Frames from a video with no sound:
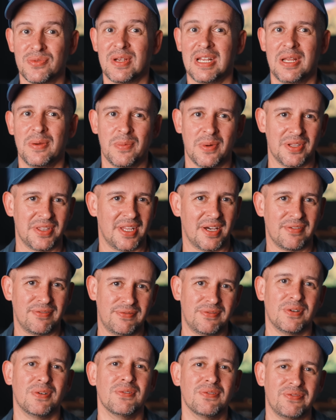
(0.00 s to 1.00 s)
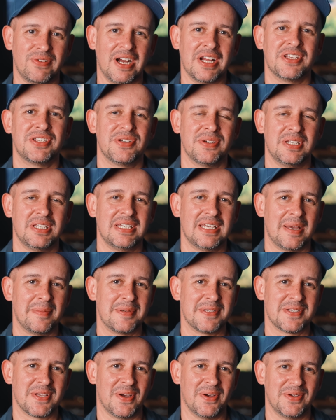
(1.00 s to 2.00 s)
you really want that full fine-tuning
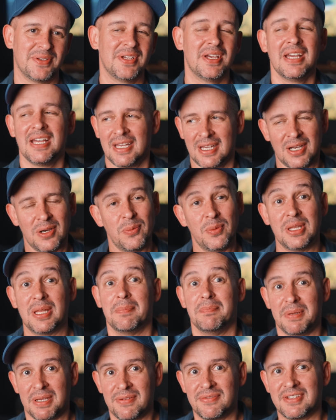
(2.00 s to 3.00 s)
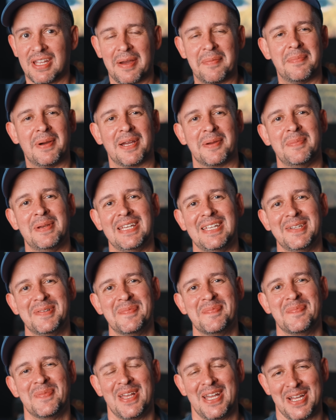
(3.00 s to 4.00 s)
episode with a beefed up Mac Mini?
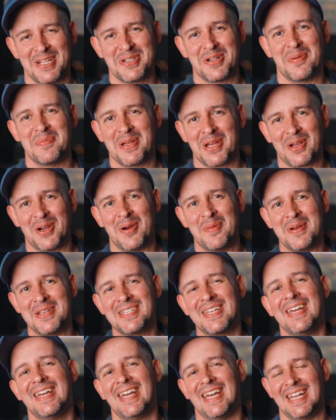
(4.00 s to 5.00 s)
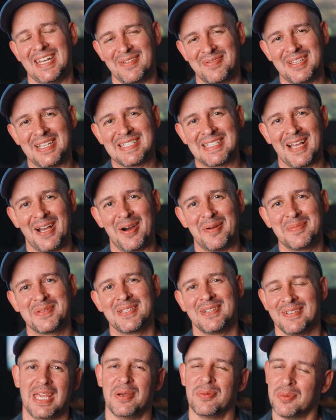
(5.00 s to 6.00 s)
Drop me a comment, and if this
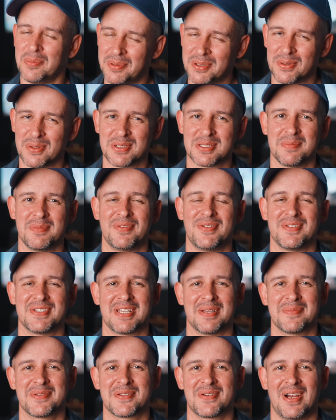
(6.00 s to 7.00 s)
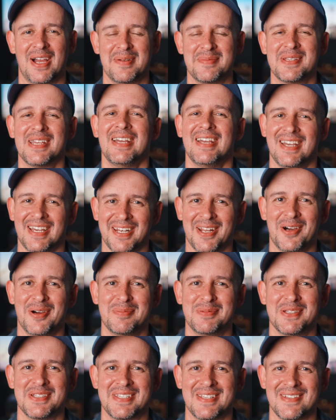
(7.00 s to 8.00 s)
helped, it would be awesome if you subscribed, and I
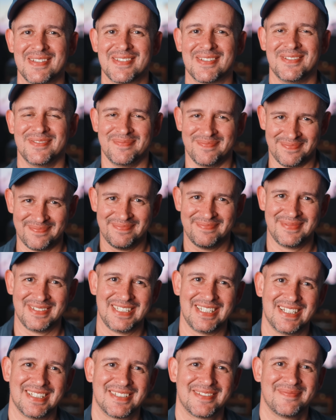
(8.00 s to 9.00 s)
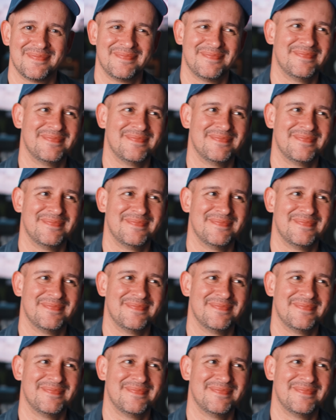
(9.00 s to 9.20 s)
hope to see you soon. Cheers.